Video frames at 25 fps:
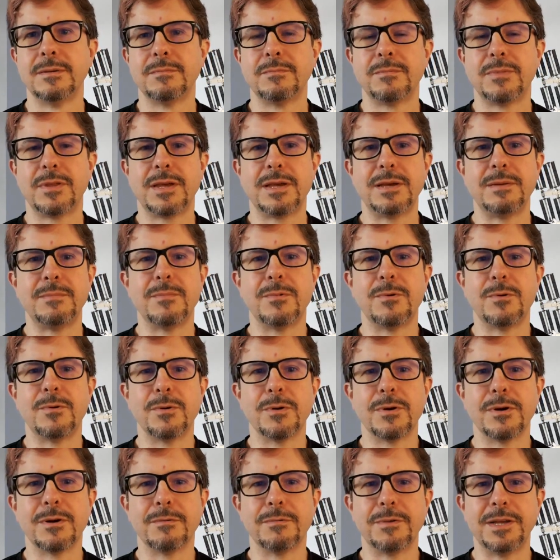playing
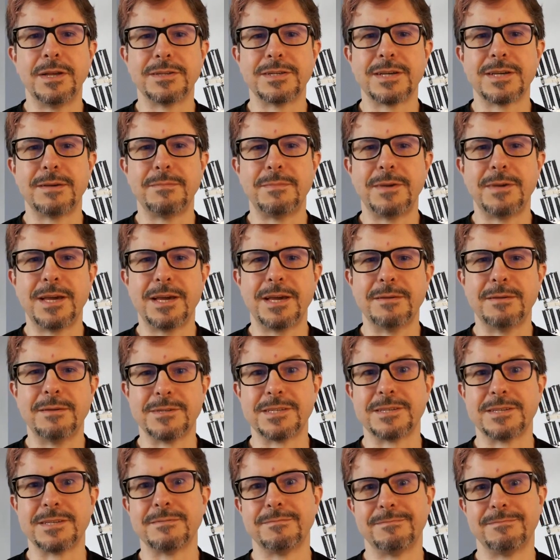more real-time
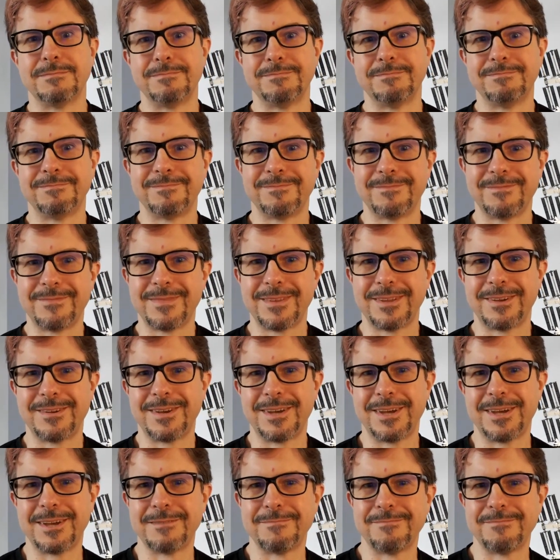games. Okay.